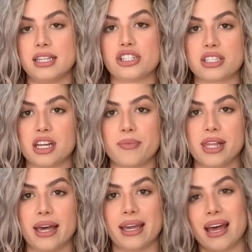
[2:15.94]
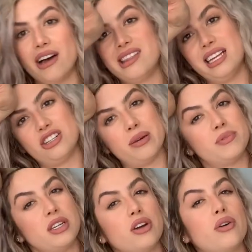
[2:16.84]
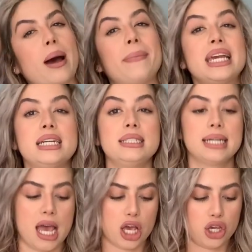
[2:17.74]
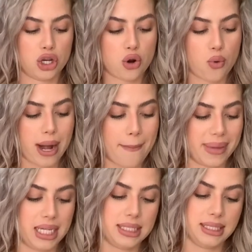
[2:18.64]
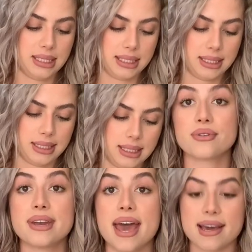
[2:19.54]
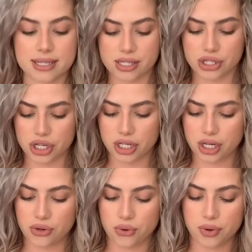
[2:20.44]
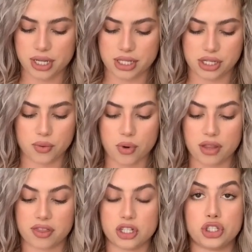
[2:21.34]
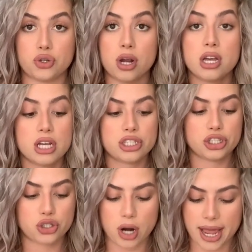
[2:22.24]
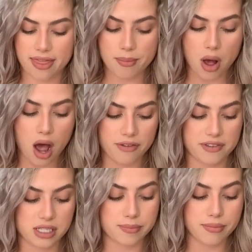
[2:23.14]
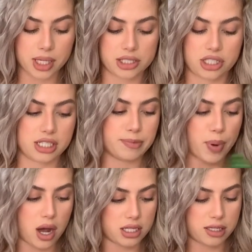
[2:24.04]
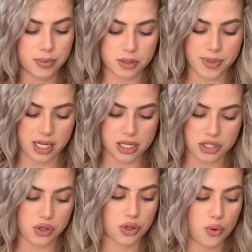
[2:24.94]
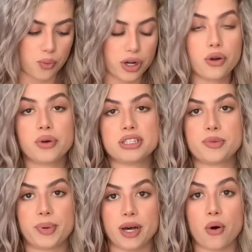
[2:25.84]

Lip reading: just gonna be like healthy chips, you know what I mean? You know what I mean? So next, you're going to want to dry them off as much as possible because we're going to put